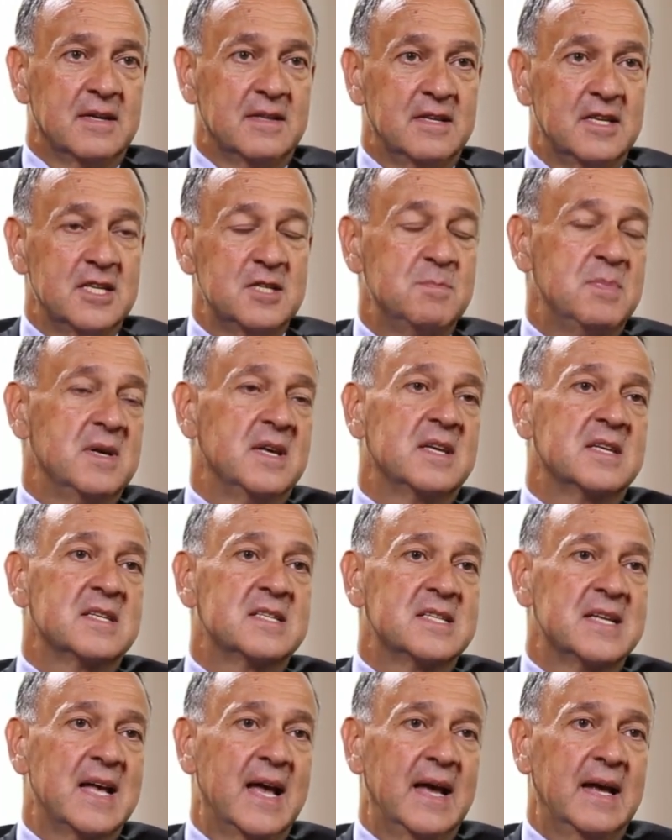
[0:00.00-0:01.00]
This being
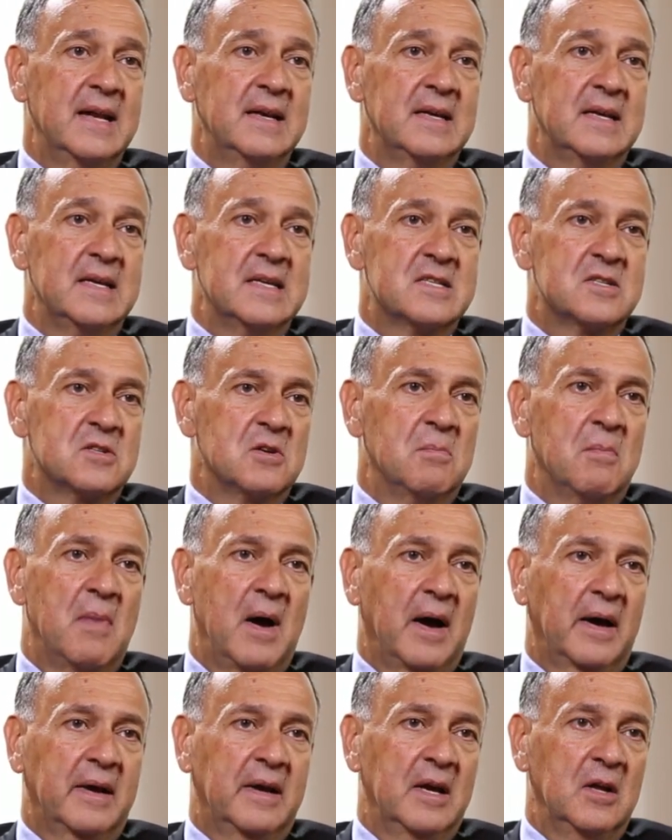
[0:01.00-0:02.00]
said, it's a
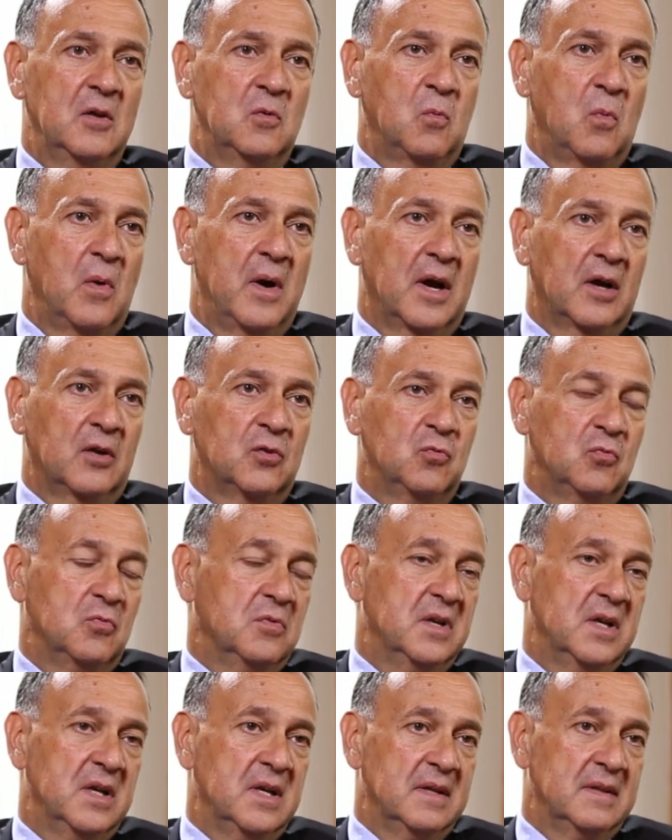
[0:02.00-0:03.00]
market where
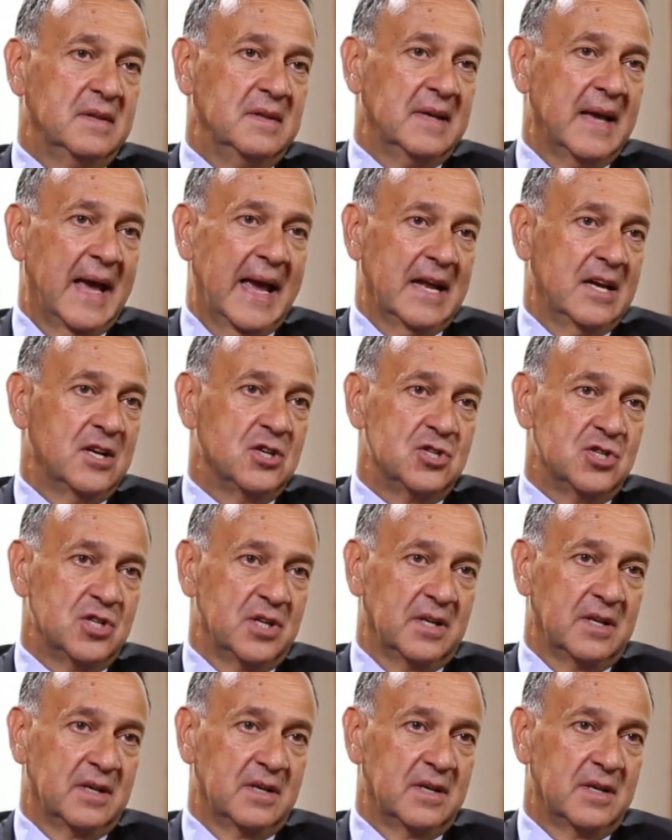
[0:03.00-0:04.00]
today the
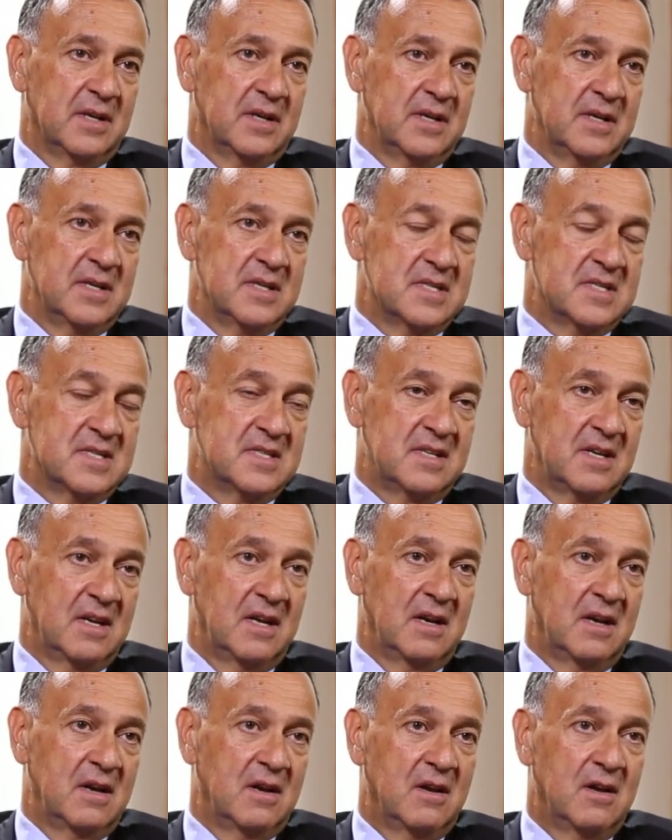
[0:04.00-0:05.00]
engine is
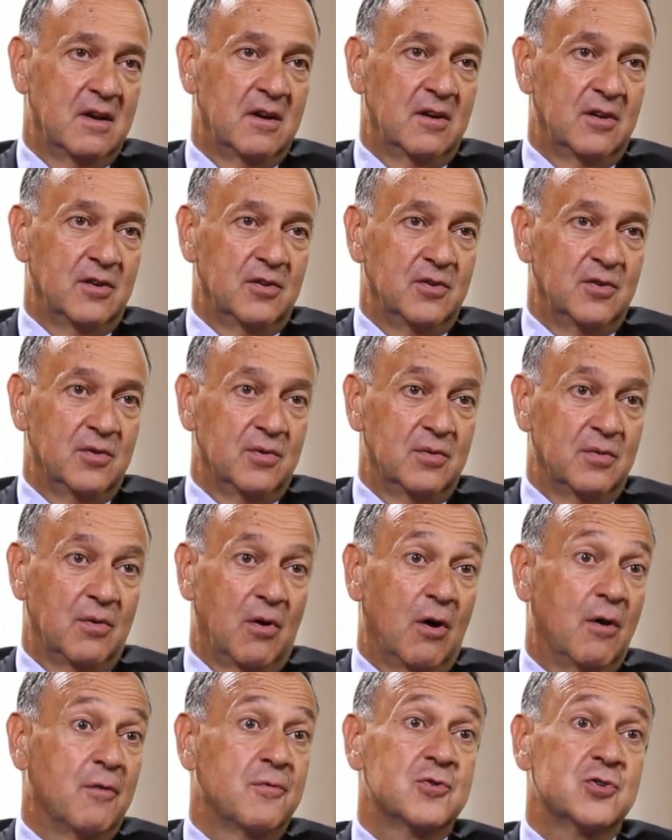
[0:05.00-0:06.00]
still the
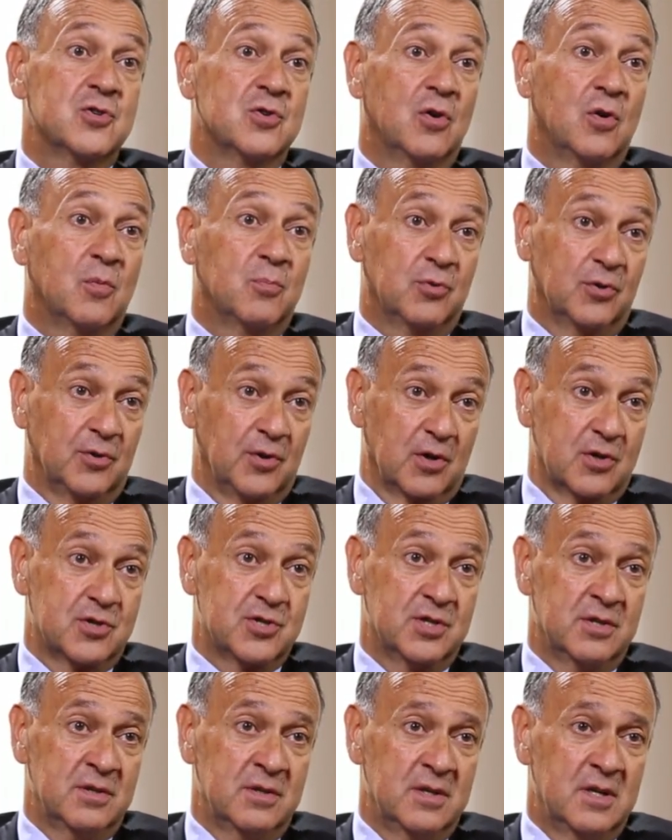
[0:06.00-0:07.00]
offshore
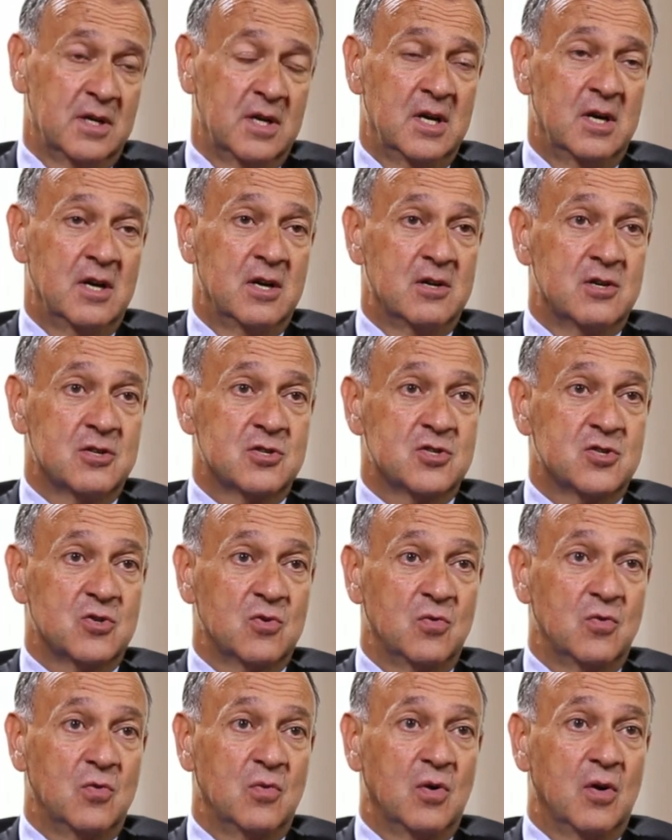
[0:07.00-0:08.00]
production.
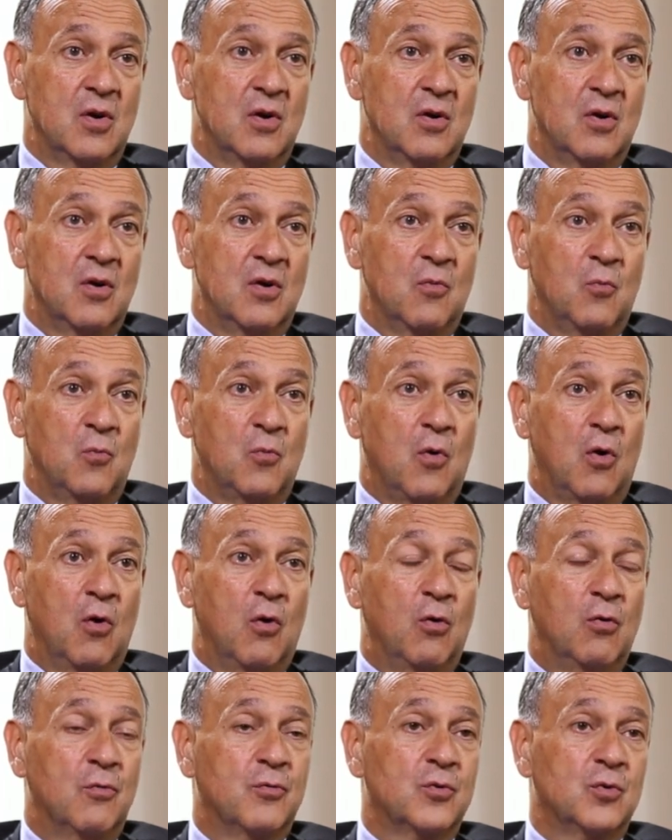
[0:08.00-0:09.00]
So
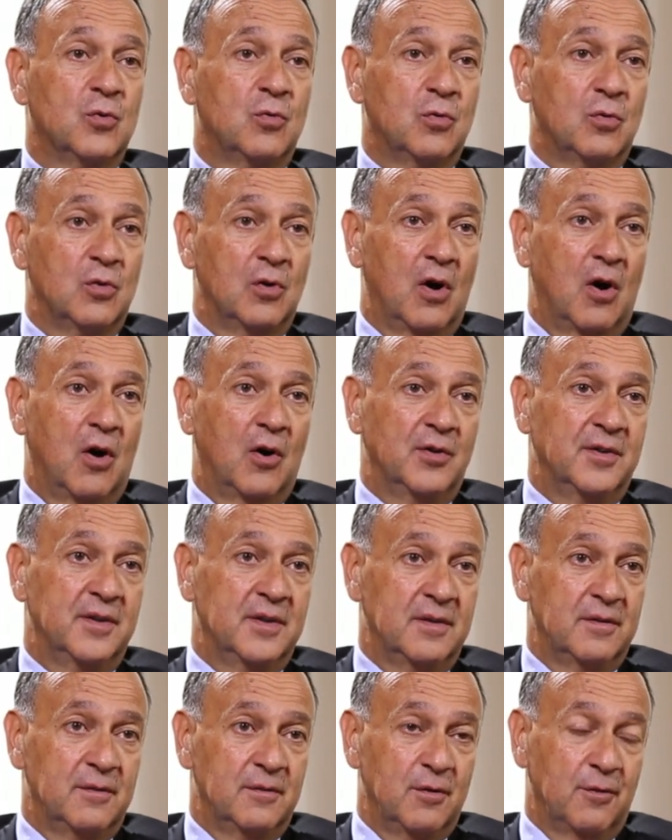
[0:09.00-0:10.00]
overall,
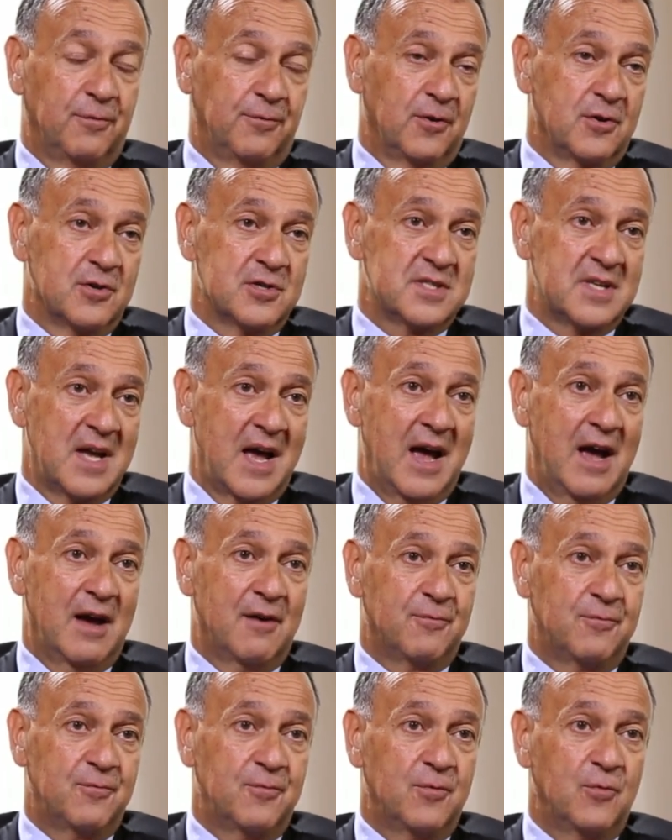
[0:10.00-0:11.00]
on the first
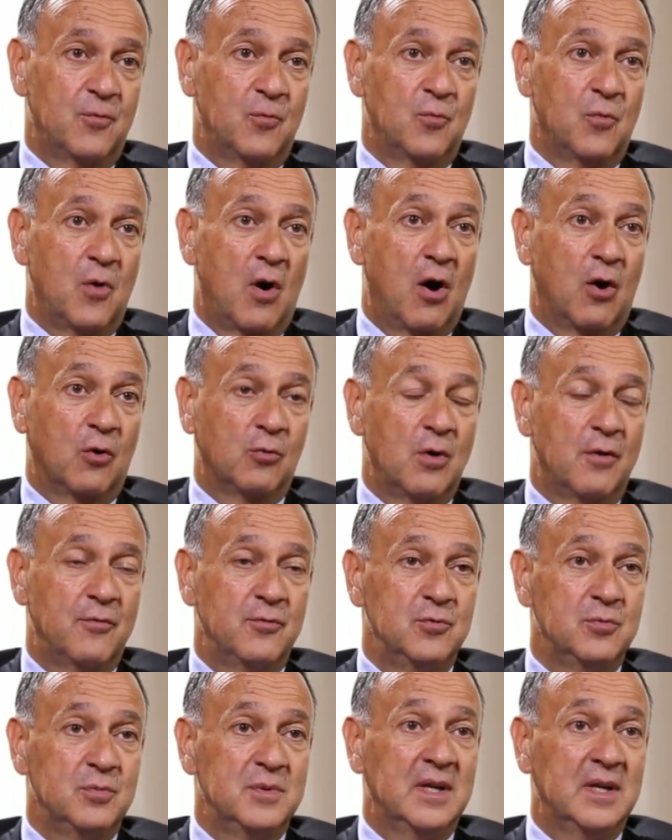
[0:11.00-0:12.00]
half, our revenue